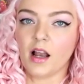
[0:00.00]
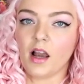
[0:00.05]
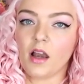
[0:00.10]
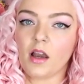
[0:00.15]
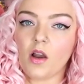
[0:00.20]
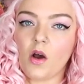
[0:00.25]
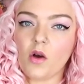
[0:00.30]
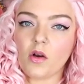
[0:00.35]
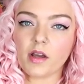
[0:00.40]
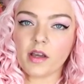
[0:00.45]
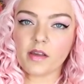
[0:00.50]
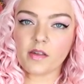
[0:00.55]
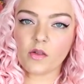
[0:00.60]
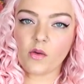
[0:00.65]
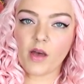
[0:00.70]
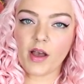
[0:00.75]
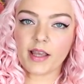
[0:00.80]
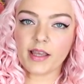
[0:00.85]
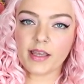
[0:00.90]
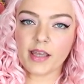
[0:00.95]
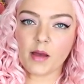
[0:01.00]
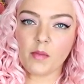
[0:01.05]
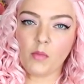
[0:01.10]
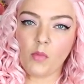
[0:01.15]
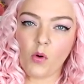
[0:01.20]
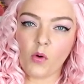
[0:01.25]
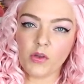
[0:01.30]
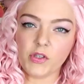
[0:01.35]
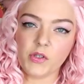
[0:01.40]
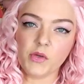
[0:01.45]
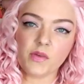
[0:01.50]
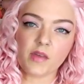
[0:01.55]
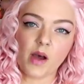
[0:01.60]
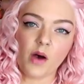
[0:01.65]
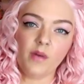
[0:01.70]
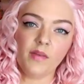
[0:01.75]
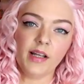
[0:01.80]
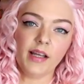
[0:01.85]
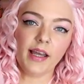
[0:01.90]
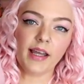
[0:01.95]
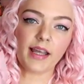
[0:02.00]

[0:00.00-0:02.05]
longer so I can get more use out of it.